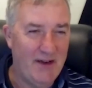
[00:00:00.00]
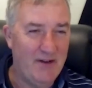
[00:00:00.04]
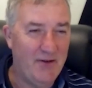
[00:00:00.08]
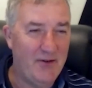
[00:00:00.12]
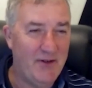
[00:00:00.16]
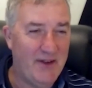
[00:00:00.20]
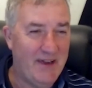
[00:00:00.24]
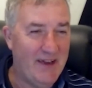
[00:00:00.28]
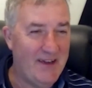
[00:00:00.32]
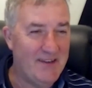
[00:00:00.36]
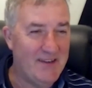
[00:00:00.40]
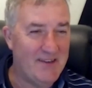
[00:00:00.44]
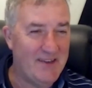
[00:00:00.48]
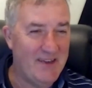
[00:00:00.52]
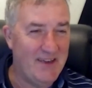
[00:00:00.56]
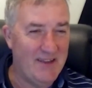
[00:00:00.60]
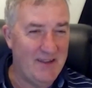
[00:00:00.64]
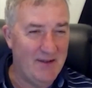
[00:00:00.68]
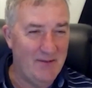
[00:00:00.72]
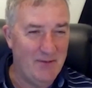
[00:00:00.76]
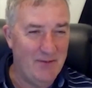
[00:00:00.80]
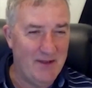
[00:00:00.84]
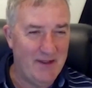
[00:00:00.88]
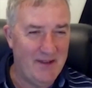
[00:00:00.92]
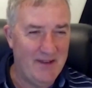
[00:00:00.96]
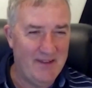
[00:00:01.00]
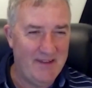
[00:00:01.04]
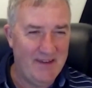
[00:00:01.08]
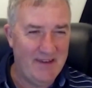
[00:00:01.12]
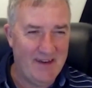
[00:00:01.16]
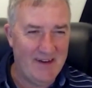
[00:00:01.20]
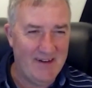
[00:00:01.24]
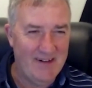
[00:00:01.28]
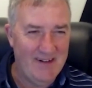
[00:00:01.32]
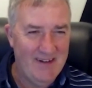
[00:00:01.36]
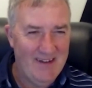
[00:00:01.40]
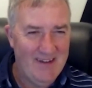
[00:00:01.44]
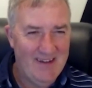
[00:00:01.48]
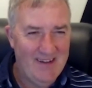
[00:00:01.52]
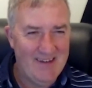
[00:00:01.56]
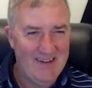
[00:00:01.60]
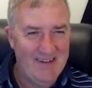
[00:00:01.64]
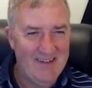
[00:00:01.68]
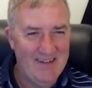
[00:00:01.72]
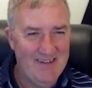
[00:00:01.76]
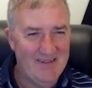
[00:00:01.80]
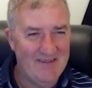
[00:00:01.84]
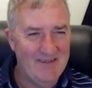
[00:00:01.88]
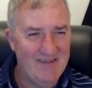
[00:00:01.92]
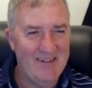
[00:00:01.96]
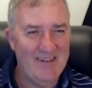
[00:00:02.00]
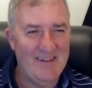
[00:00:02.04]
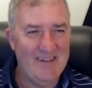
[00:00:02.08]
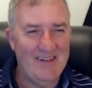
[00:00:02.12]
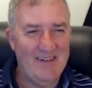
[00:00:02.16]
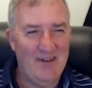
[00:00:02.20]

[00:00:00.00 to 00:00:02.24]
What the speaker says: I know you can't see them, but they're there.